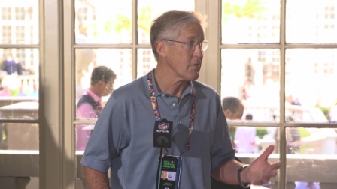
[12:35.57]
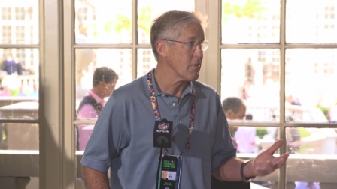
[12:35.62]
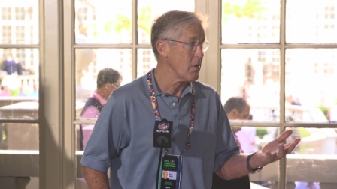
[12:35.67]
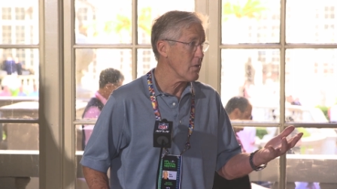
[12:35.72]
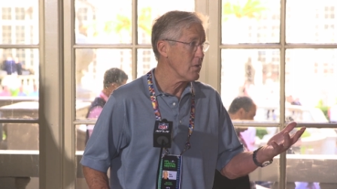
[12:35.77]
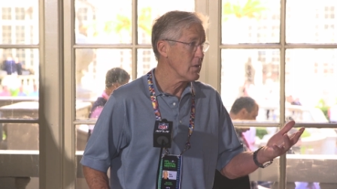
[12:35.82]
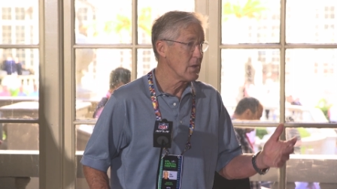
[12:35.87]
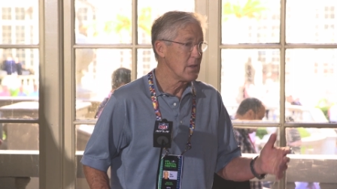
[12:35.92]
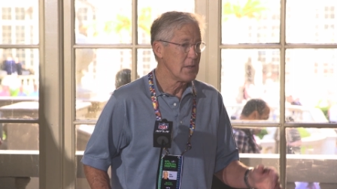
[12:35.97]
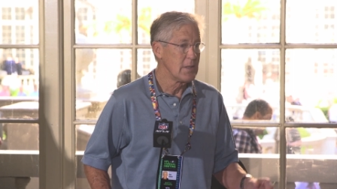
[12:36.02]

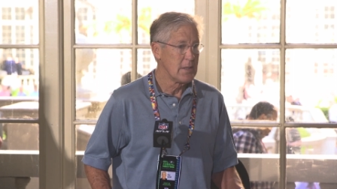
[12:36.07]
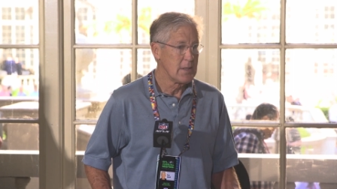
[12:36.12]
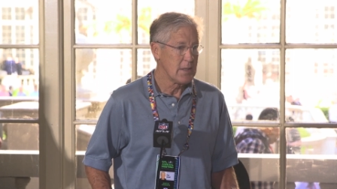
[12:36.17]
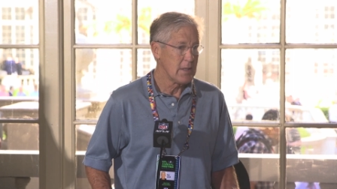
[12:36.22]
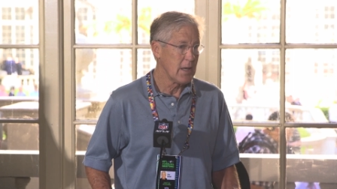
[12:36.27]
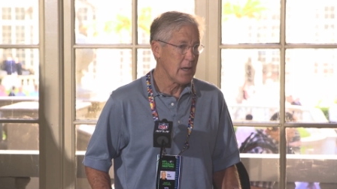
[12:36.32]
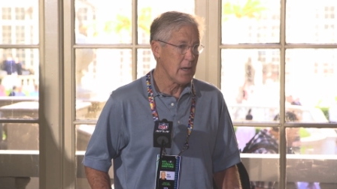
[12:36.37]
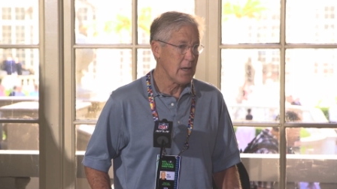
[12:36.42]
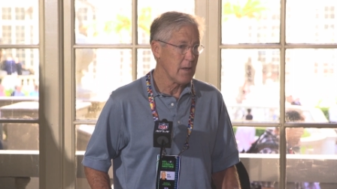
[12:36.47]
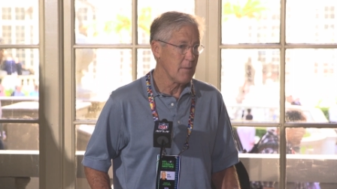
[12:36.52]
So
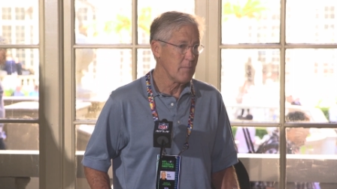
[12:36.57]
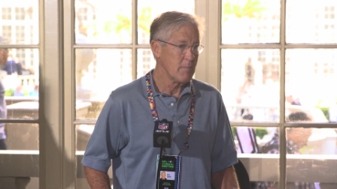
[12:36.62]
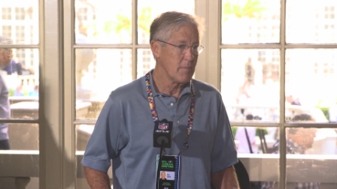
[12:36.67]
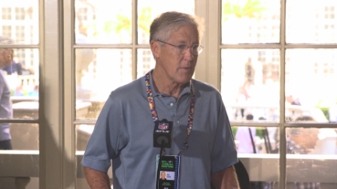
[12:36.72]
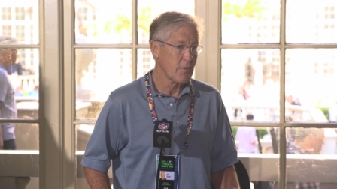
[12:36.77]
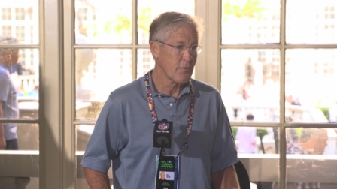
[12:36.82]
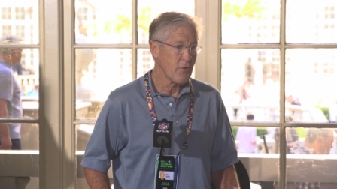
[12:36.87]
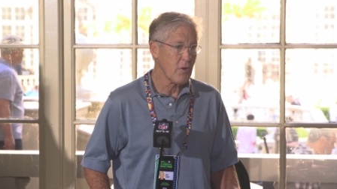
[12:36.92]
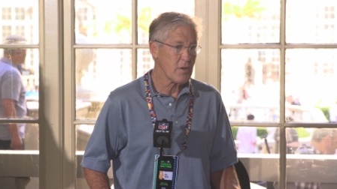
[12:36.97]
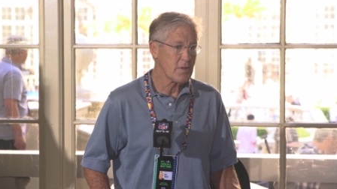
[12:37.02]
um,
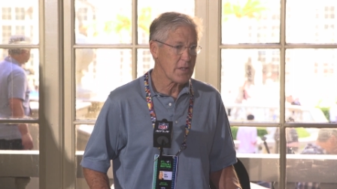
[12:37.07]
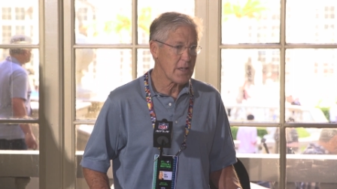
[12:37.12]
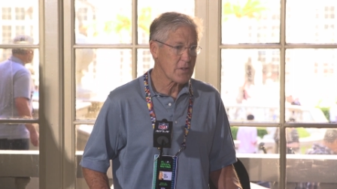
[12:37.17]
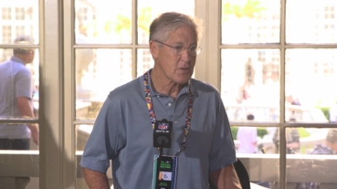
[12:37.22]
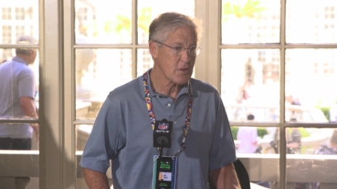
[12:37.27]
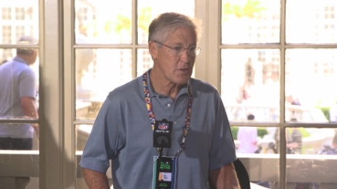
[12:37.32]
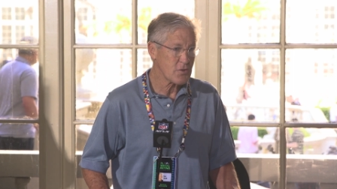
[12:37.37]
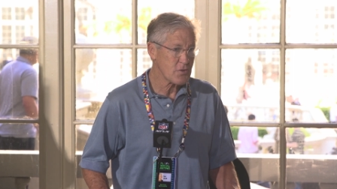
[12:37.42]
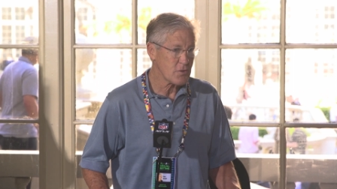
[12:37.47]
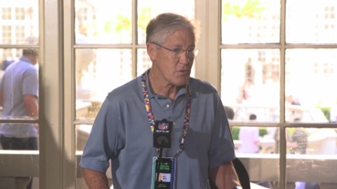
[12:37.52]
as far as
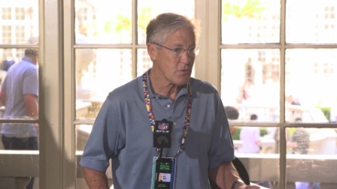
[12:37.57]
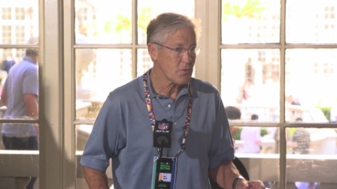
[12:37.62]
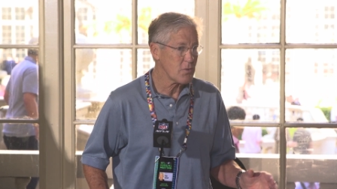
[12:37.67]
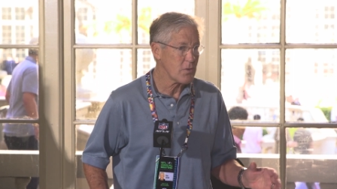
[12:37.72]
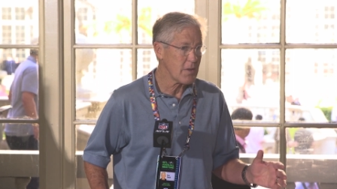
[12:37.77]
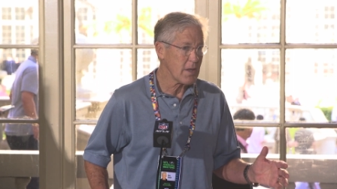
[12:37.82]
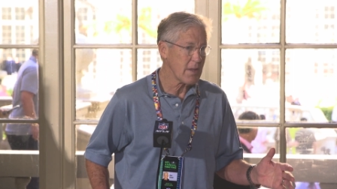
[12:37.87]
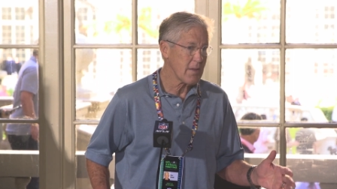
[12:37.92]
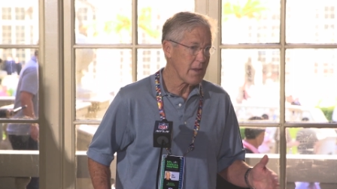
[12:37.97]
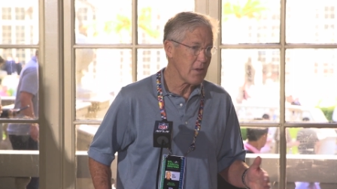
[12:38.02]
that's
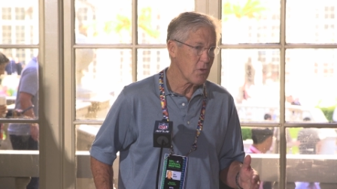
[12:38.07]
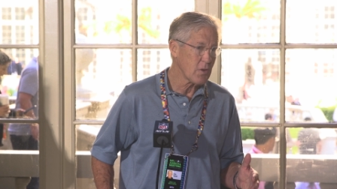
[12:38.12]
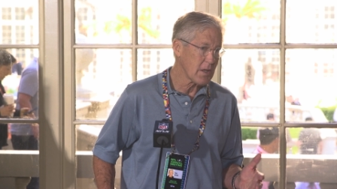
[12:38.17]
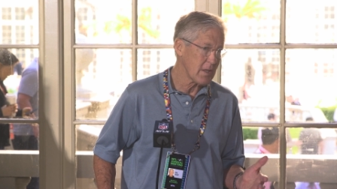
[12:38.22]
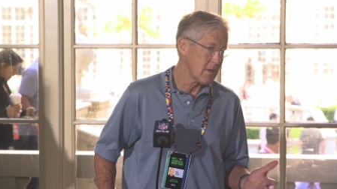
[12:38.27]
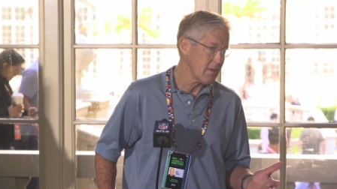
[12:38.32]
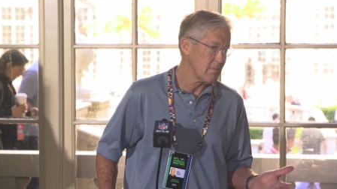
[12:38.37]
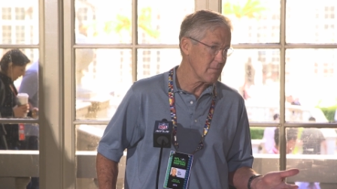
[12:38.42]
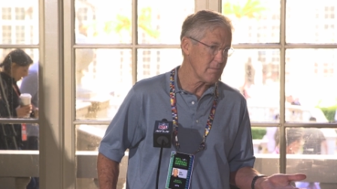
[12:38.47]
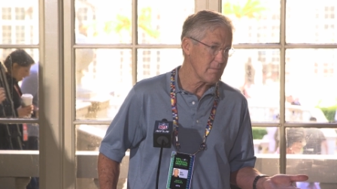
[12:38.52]
concerned, that, that, you
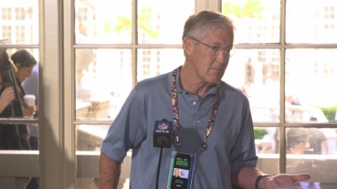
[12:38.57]
can,